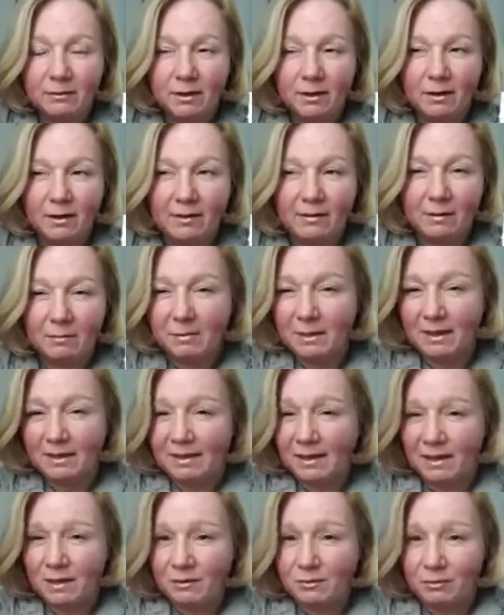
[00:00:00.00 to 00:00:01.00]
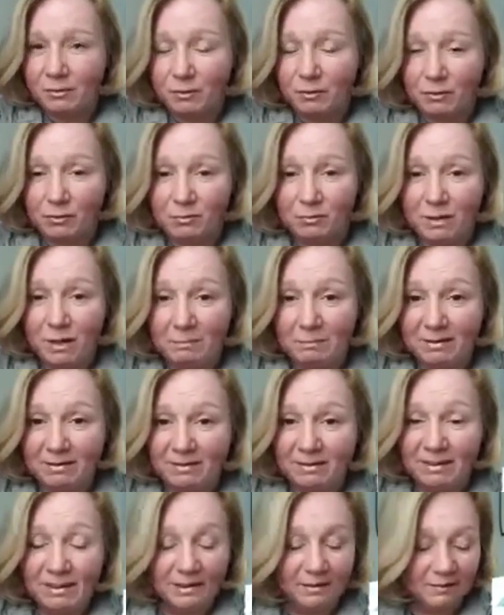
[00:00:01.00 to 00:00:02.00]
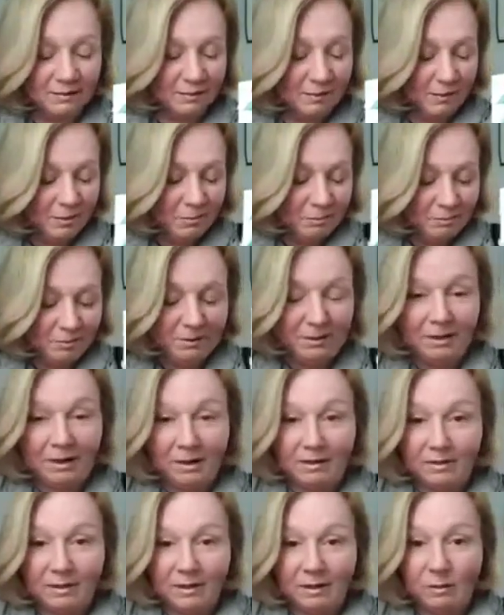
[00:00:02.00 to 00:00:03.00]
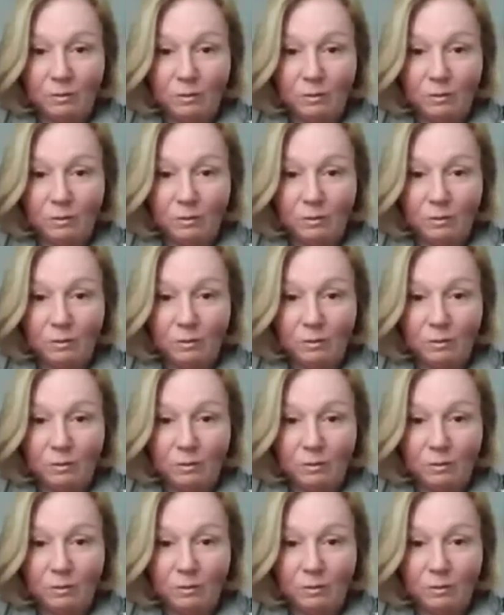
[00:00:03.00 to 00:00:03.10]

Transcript: unless I'm getting that confused with my batiks. But yeah, they're